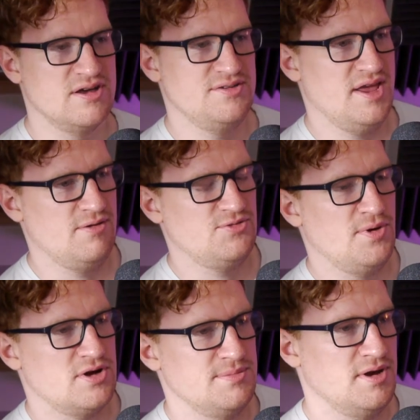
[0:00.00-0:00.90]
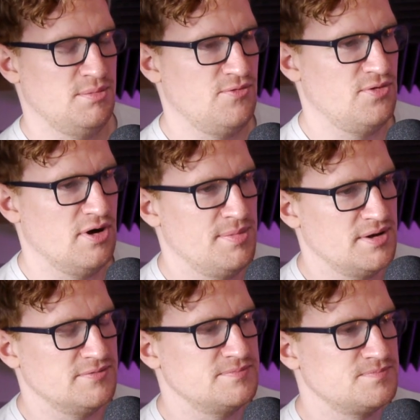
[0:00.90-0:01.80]
heard, yeah, we've spoken about it before. I yeah.
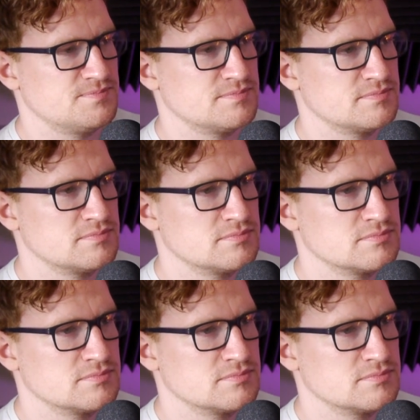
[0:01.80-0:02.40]
Mm -hmm. So what do you think that